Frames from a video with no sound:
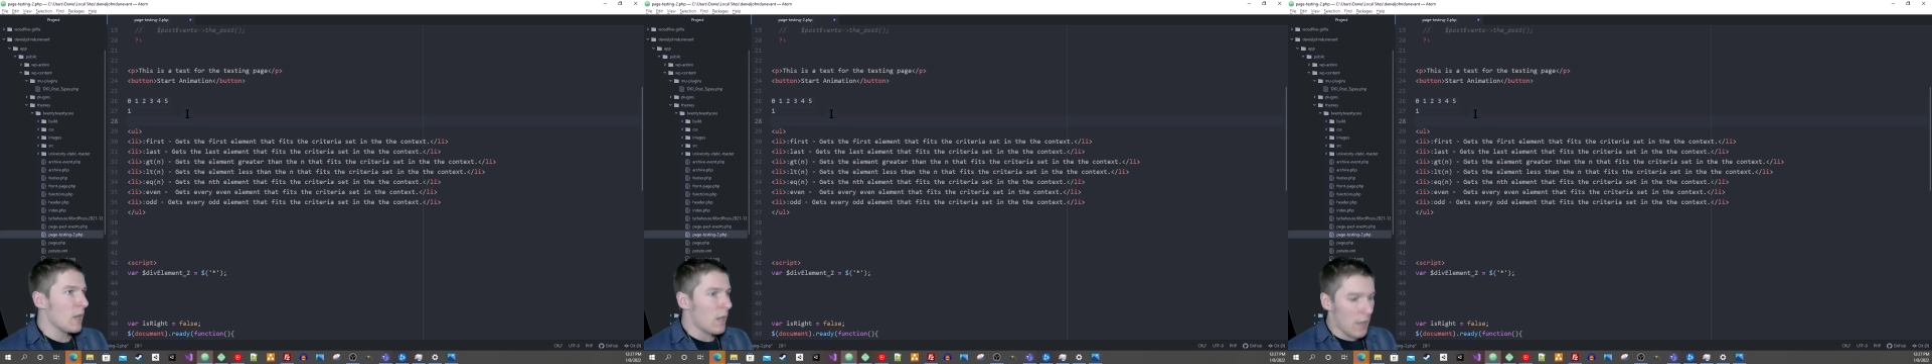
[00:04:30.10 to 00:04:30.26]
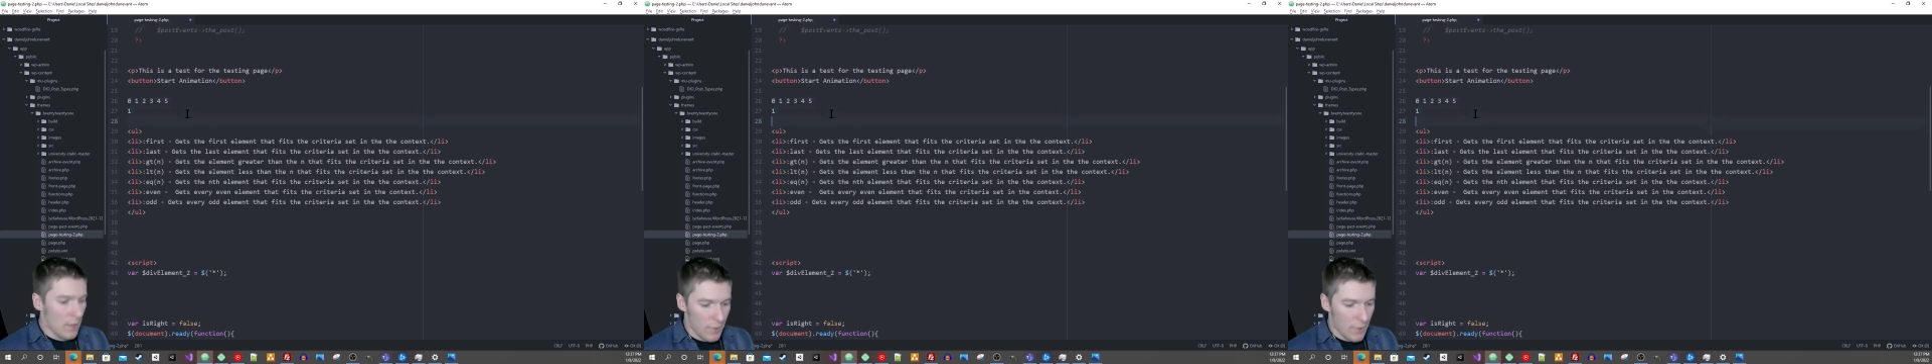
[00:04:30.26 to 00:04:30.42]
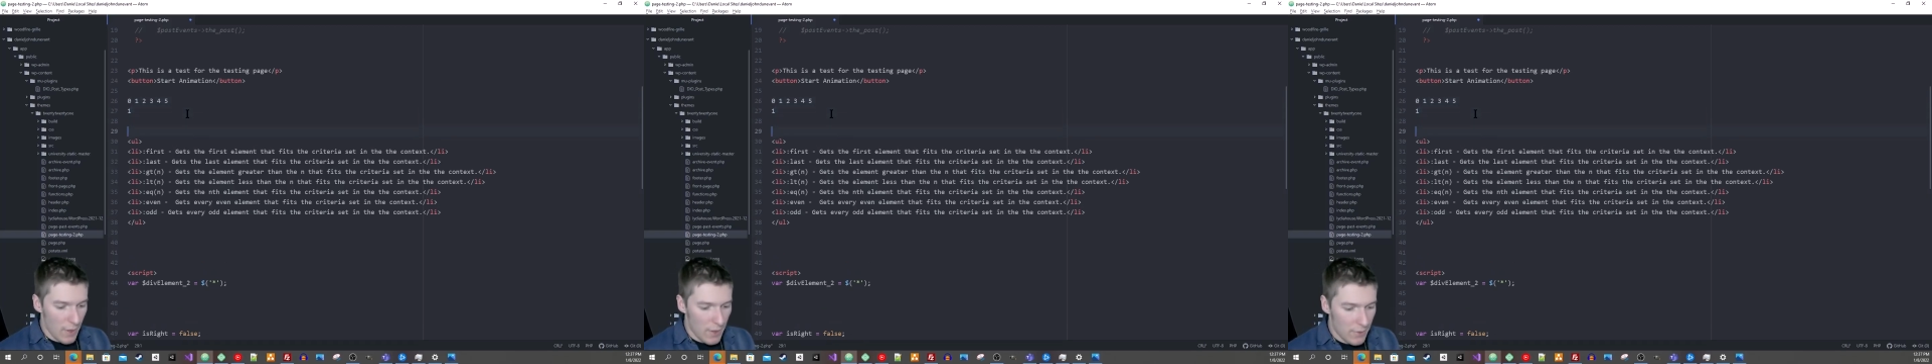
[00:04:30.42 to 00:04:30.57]

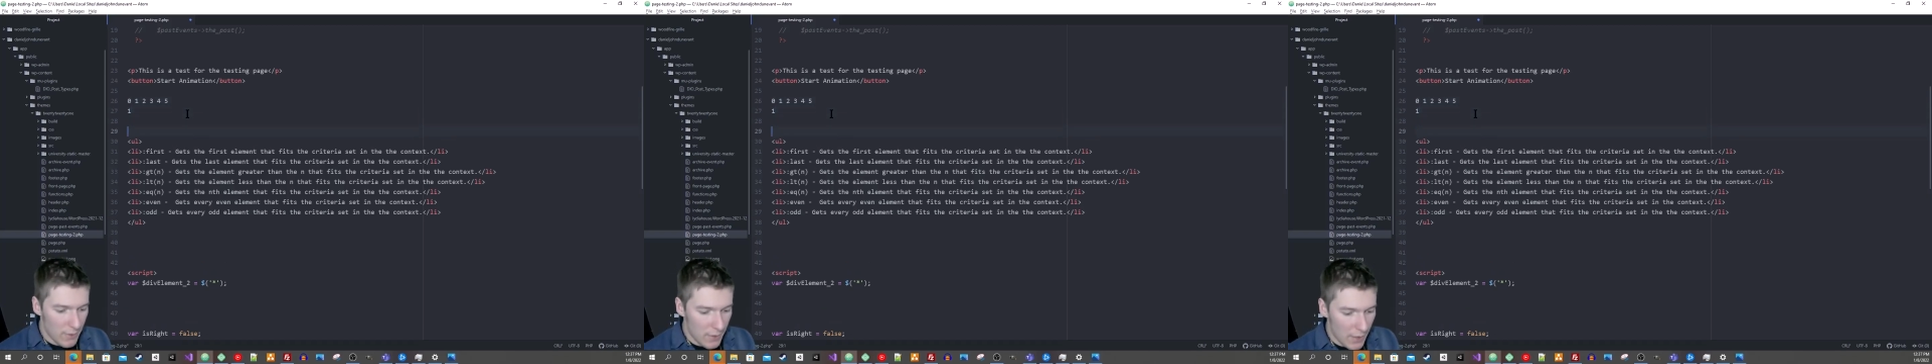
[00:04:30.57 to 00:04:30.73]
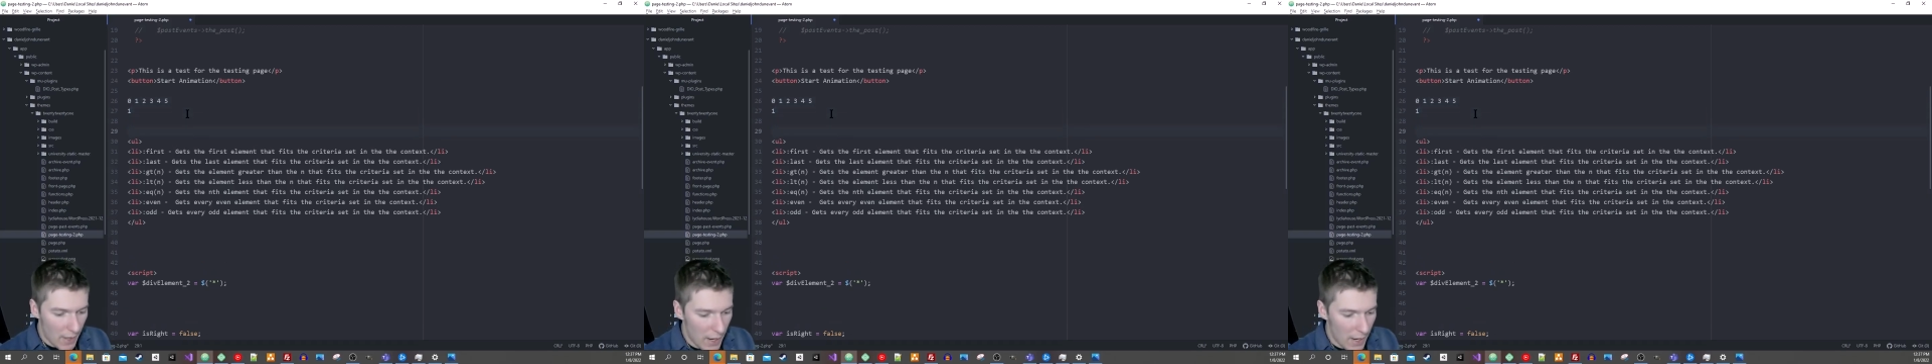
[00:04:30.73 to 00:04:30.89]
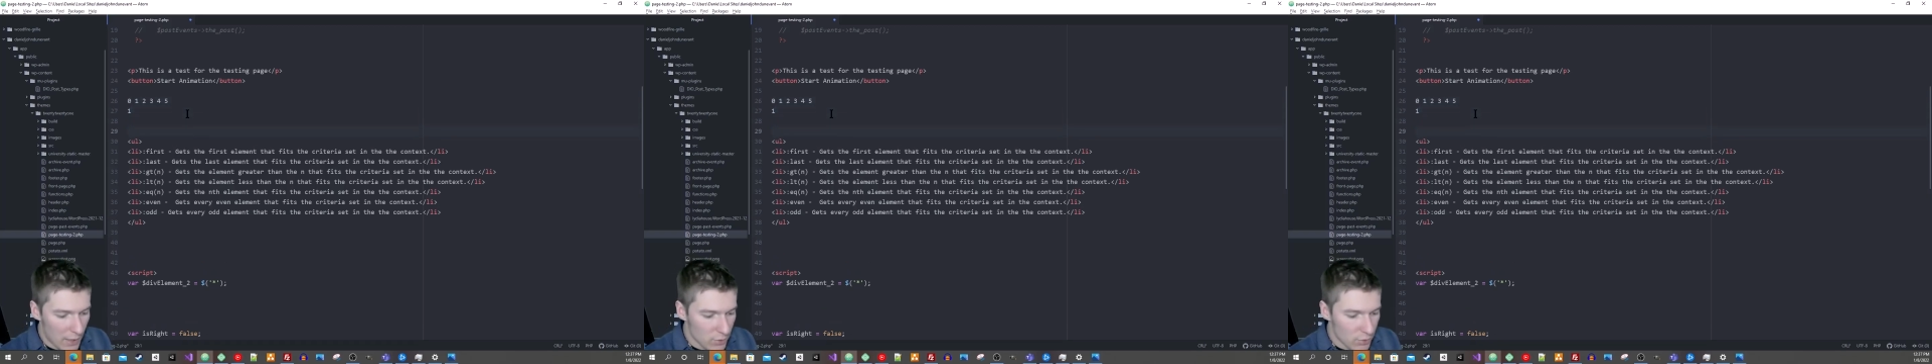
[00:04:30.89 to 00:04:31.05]
then the
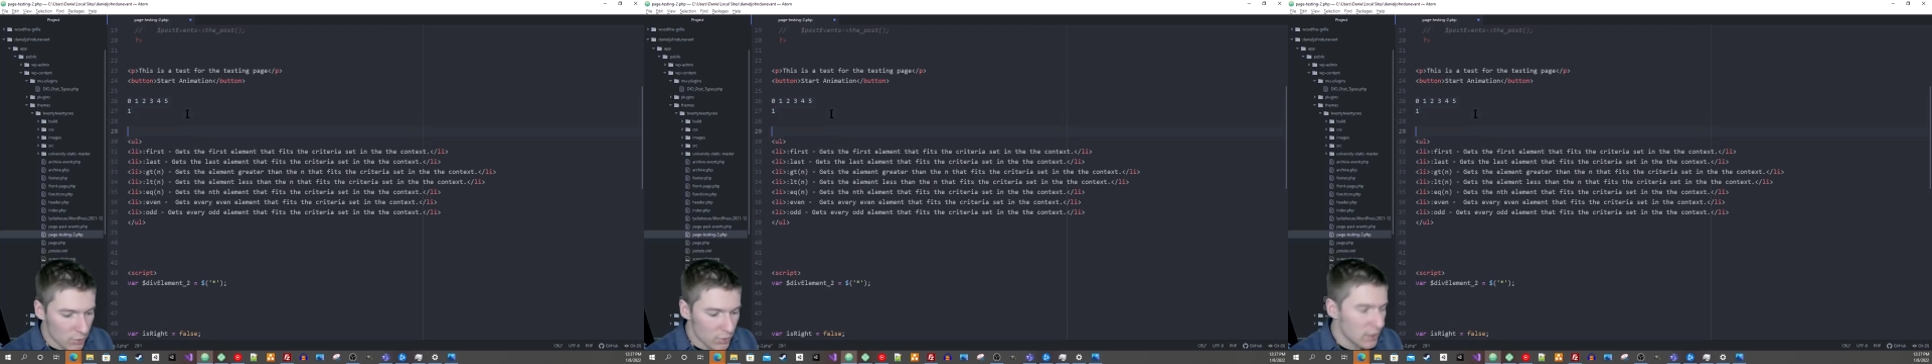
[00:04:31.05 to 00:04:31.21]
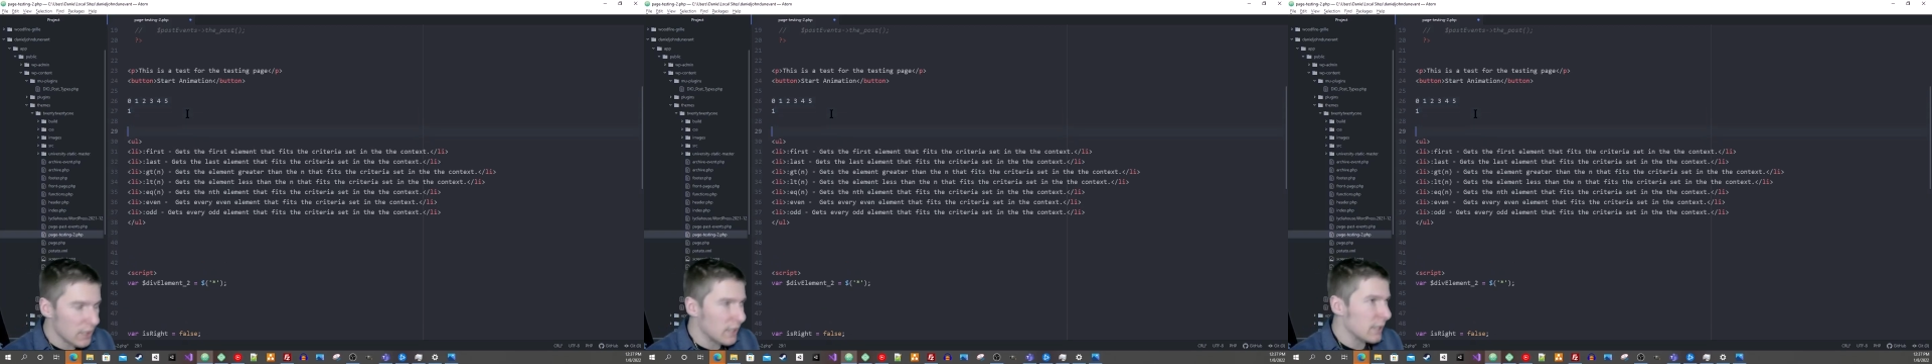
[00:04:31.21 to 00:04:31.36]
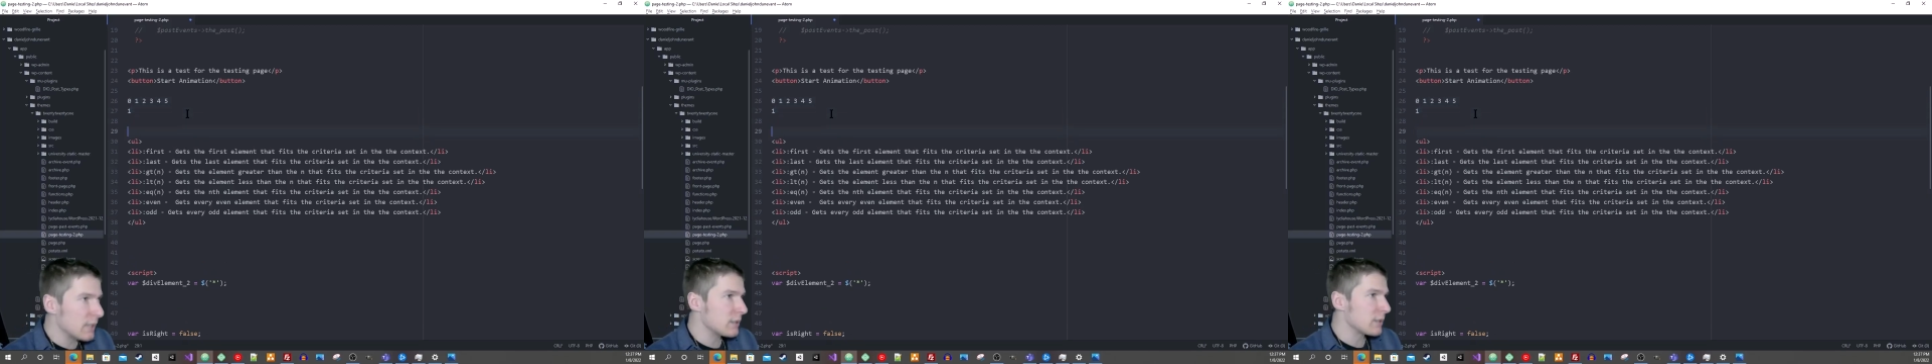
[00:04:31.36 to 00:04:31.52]
actual
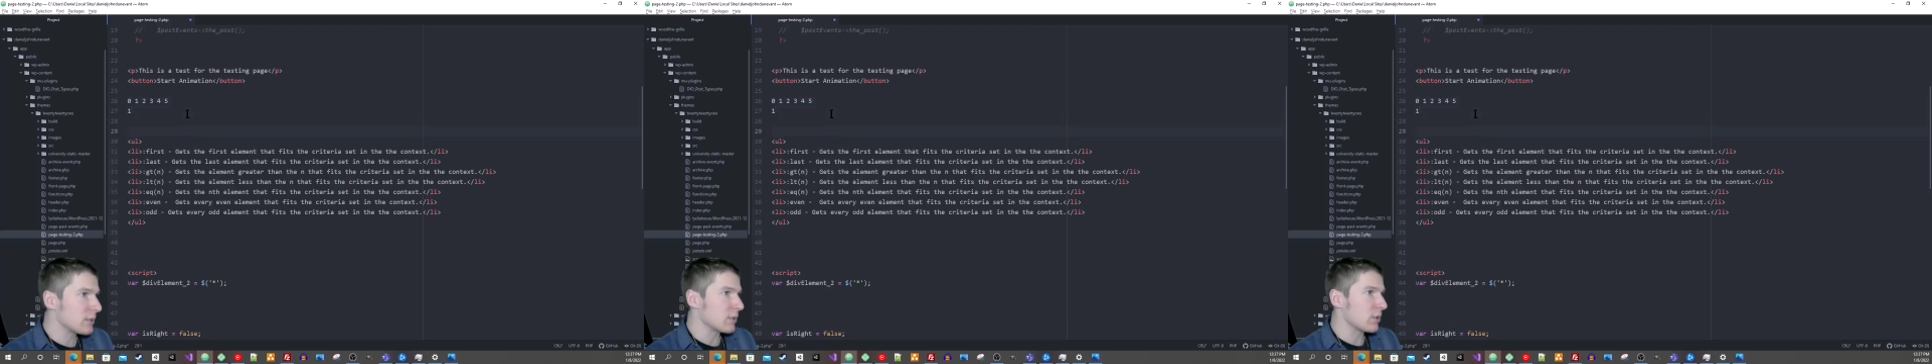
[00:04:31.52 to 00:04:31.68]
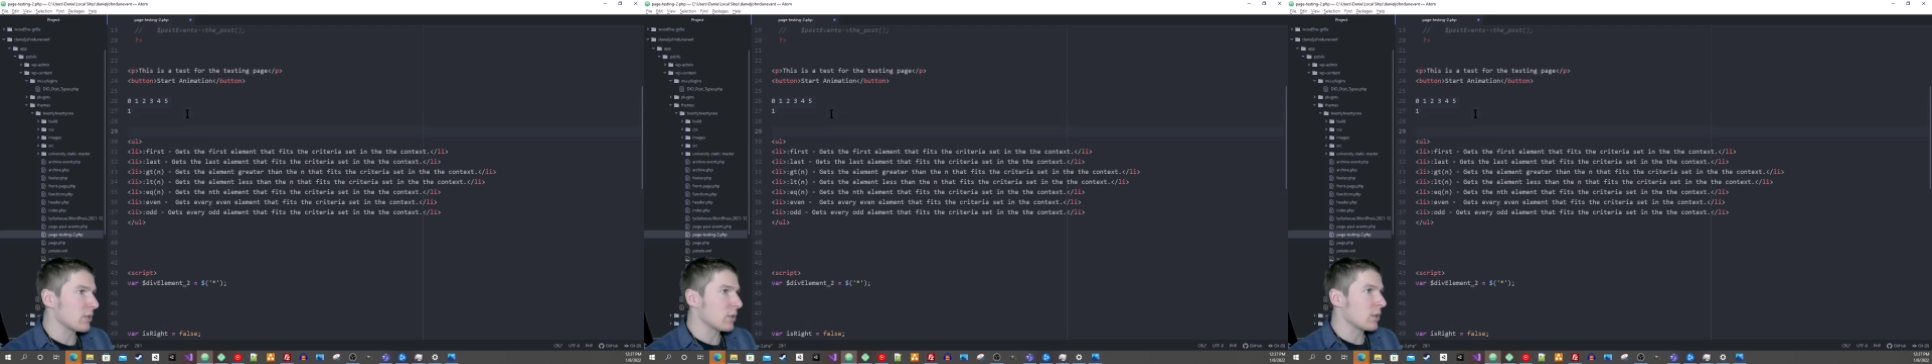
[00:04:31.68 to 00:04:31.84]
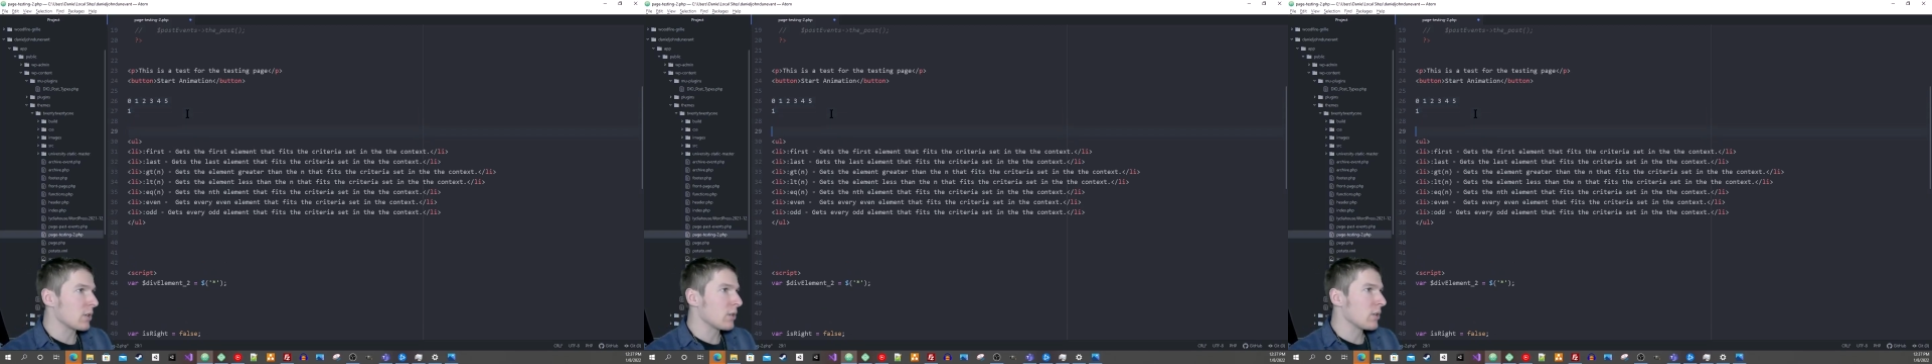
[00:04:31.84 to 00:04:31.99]

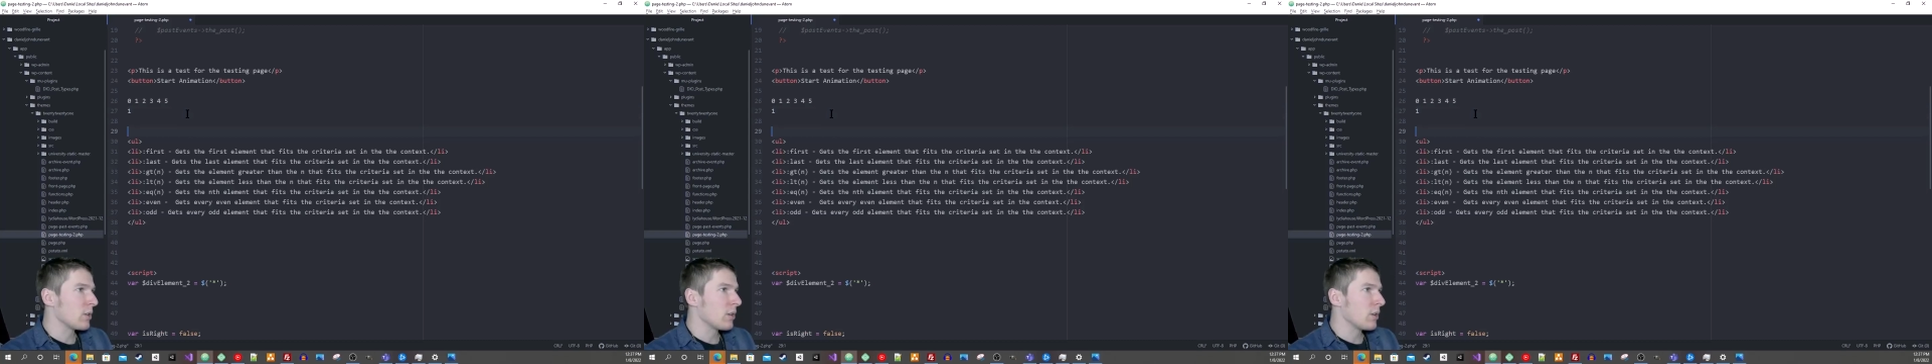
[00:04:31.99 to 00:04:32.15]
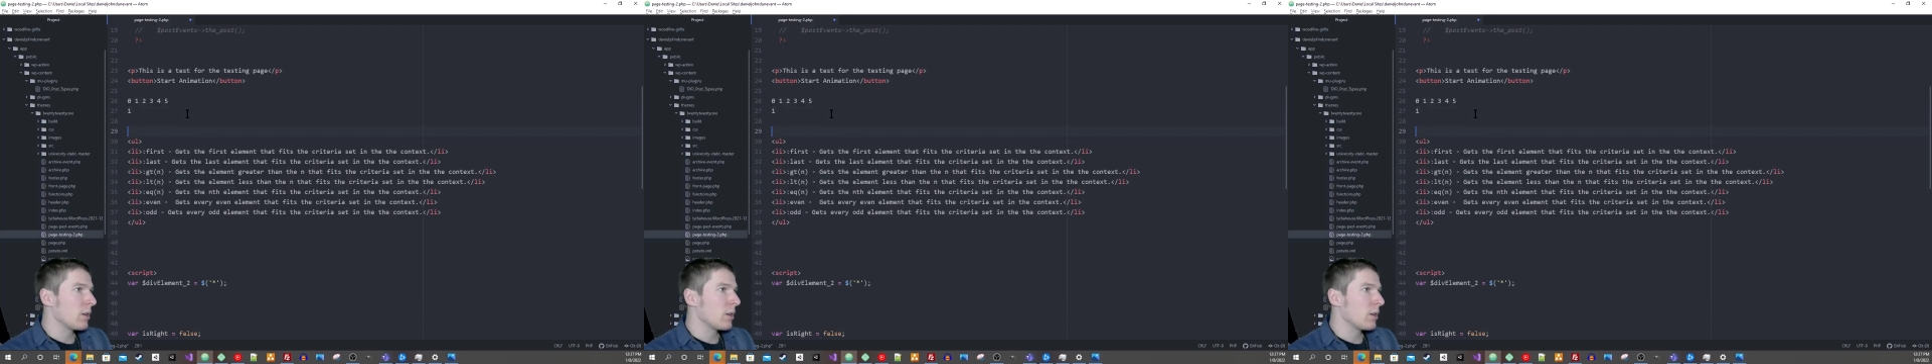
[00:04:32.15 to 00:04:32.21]
answer